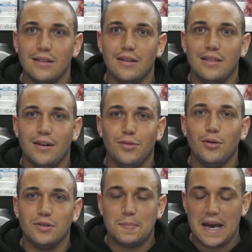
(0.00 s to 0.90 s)

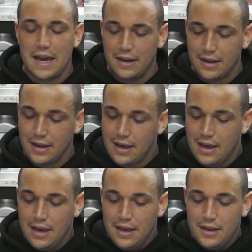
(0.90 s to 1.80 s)
not as bad.
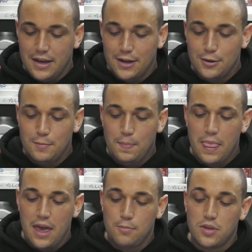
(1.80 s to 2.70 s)

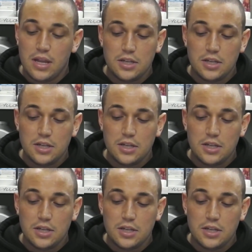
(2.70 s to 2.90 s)
The